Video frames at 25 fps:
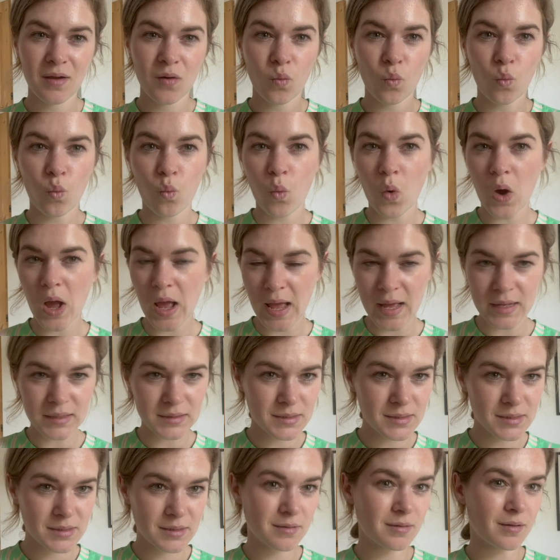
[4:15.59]

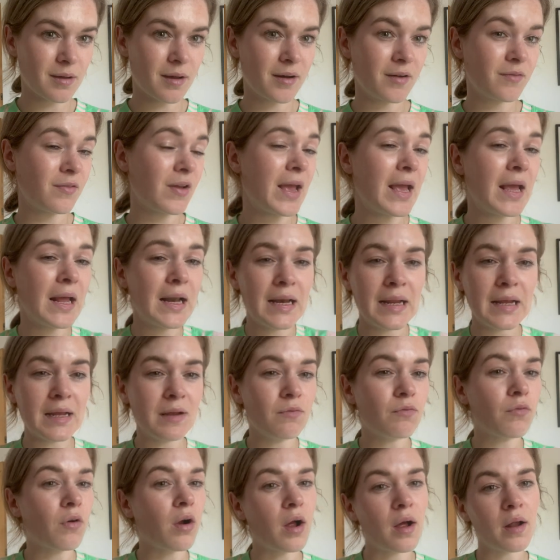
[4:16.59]
wet, kind of hilly
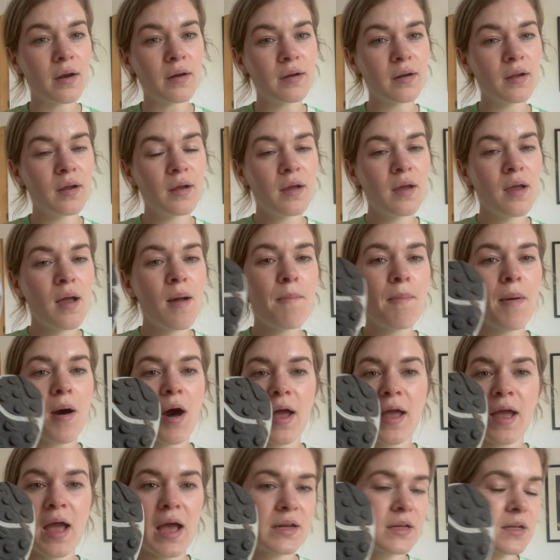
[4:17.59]
run, but
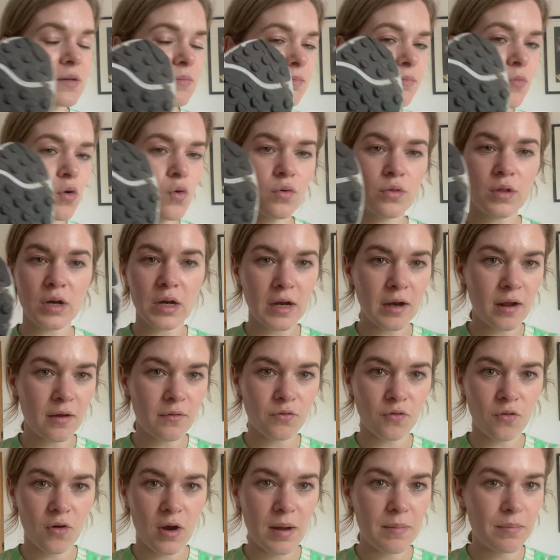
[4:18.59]
I had more than enough
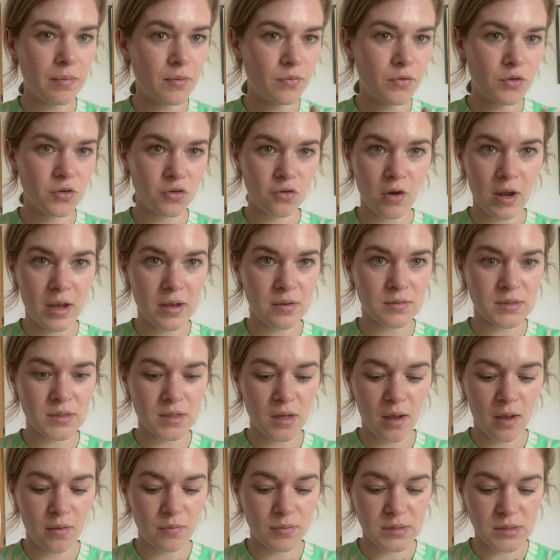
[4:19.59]
grip on the trails that
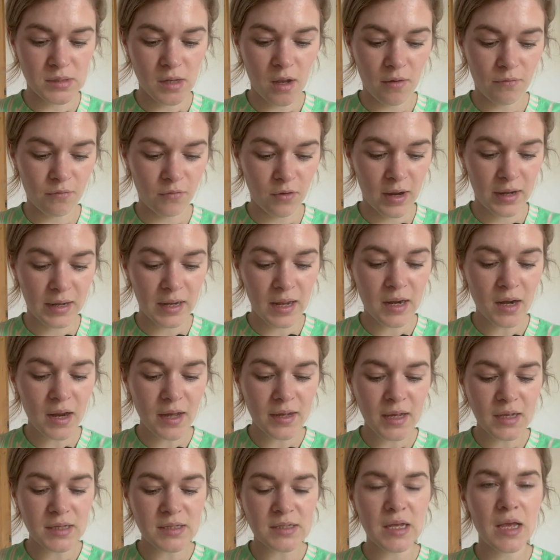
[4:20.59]
I was covering. And
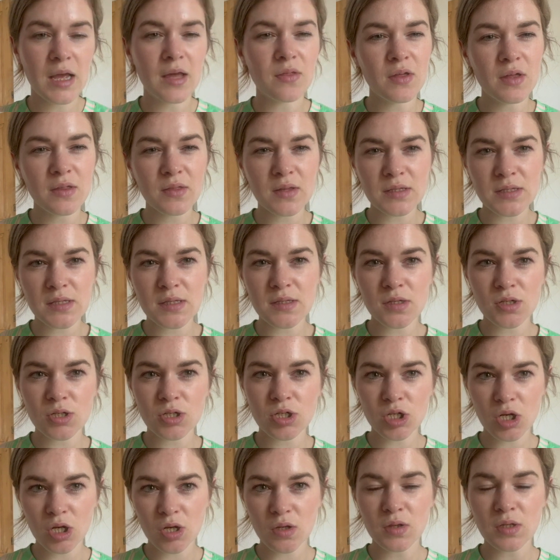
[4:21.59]
like I say, I think this is the
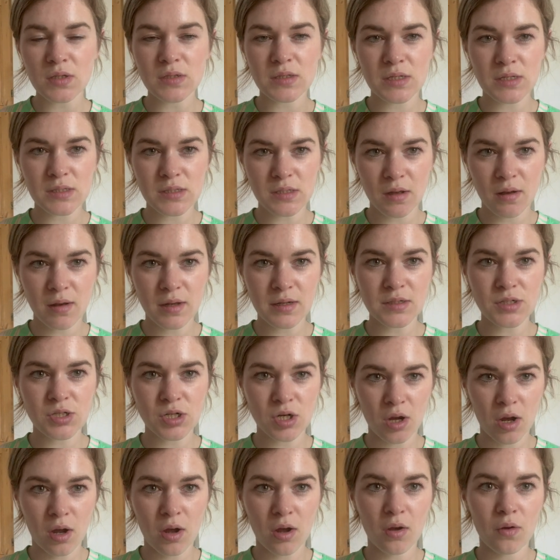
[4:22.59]
shoe that's designed to
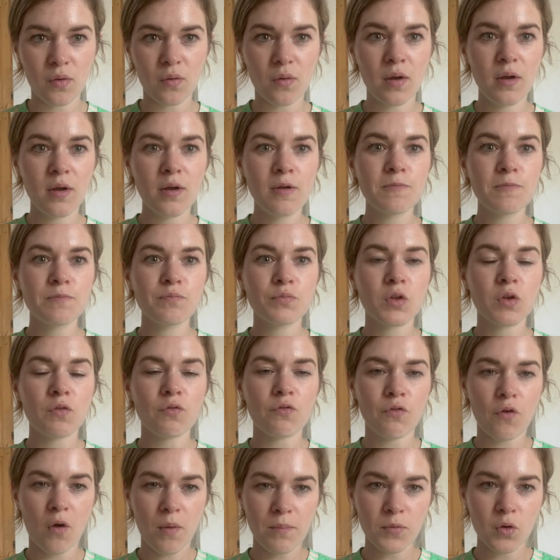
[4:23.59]
go
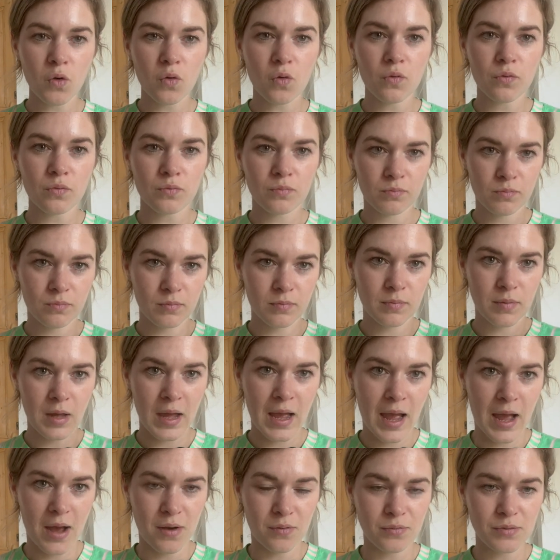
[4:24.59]
from your
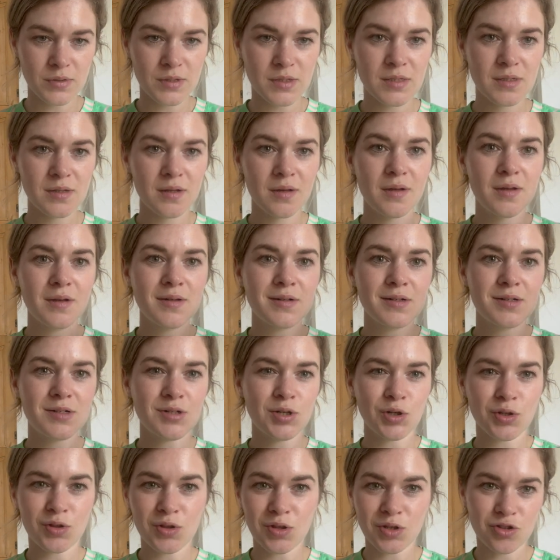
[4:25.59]
house
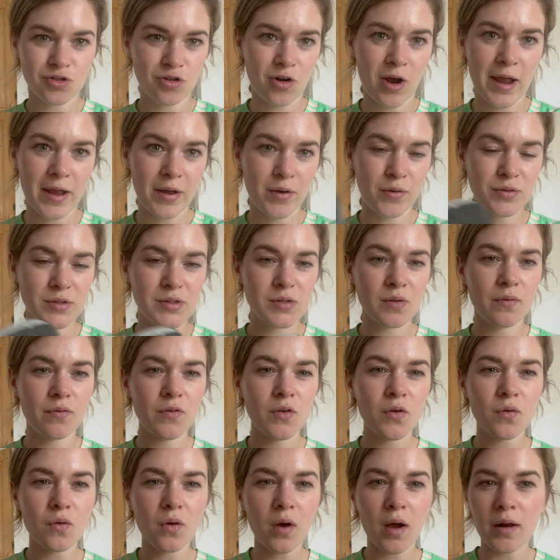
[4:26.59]
to the trail. So if
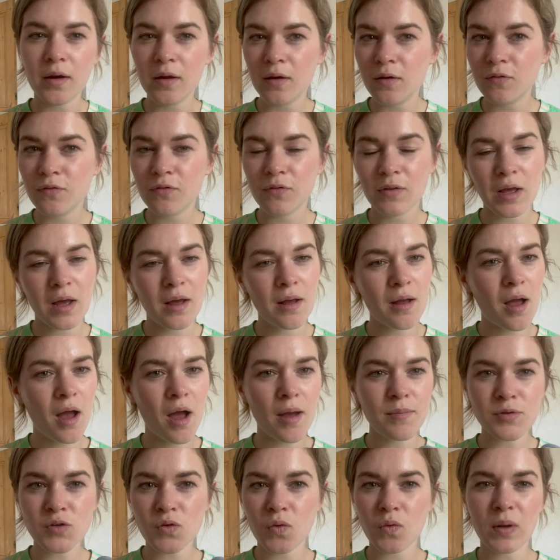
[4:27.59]
you're kind of,
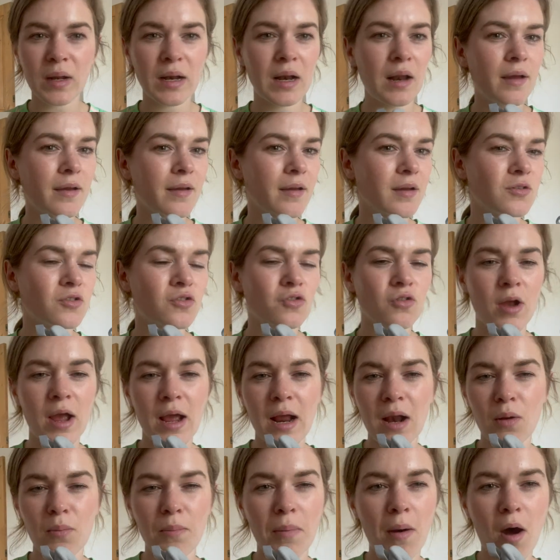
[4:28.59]
I'm talking like a
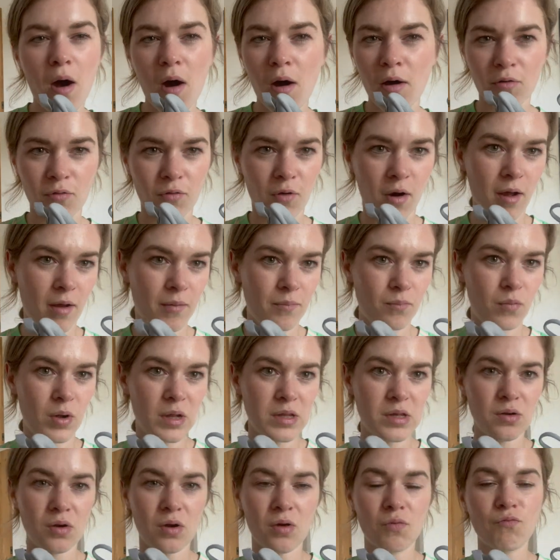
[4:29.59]
trail park run where
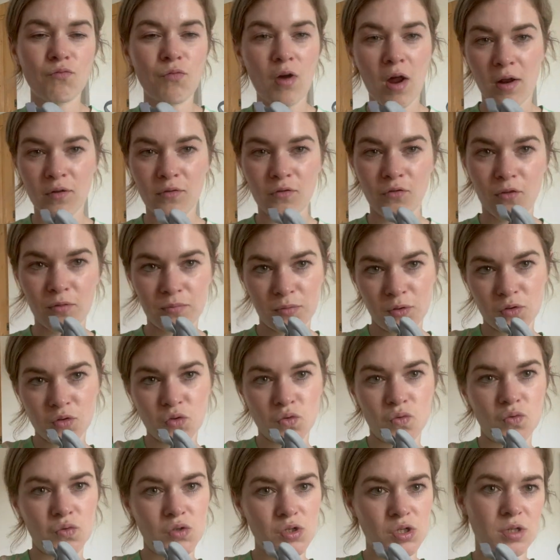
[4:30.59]
you can run from your
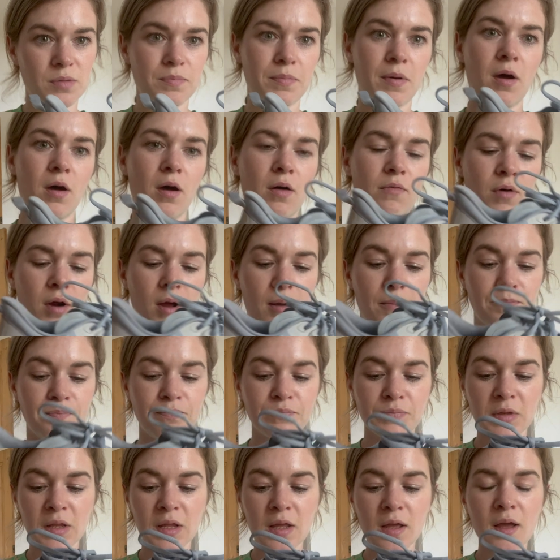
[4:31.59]
door to the park run.
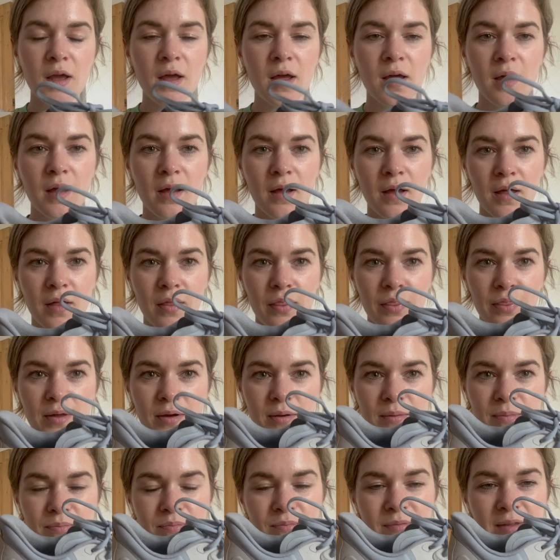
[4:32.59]

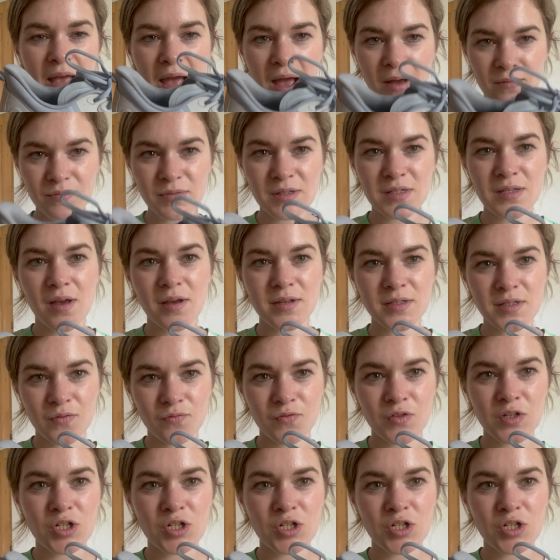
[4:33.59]
The downsides of the